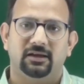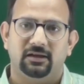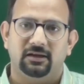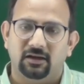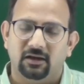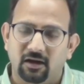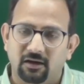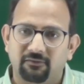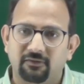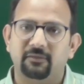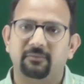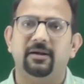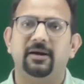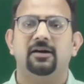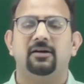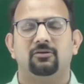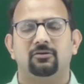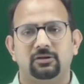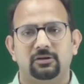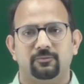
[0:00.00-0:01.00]
government
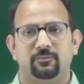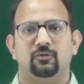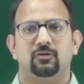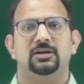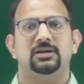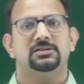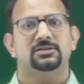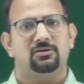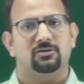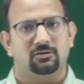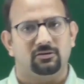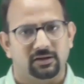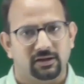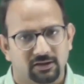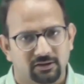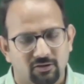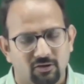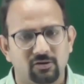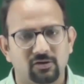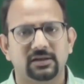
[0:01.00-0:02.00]
or the police or the
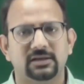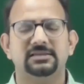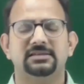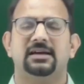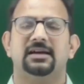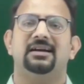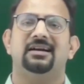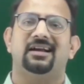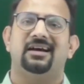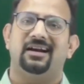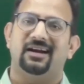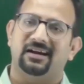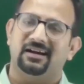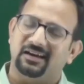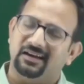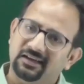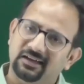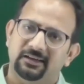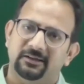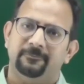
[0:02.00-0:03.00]
authorities can
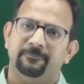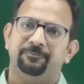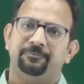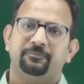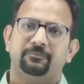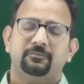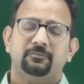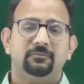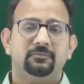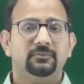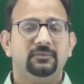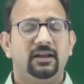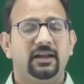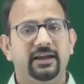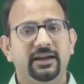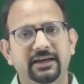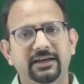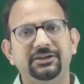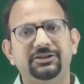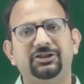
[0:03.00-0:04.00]
directly
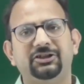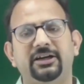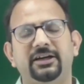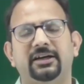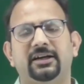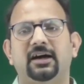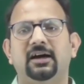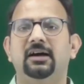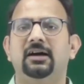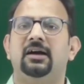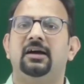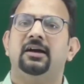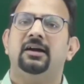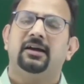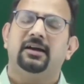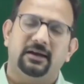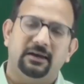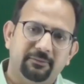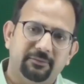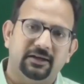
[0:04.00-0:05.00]
initiate a
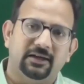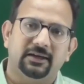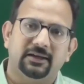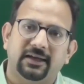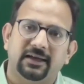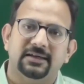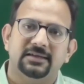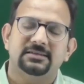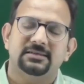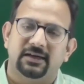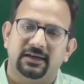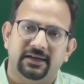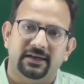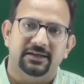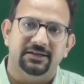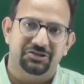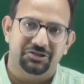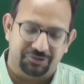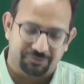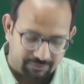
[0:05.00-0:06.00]
criminal case
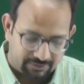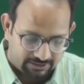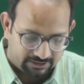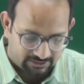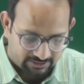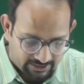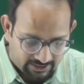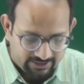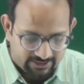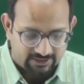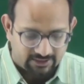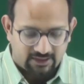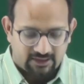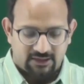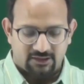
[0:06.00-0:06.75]
against me, right?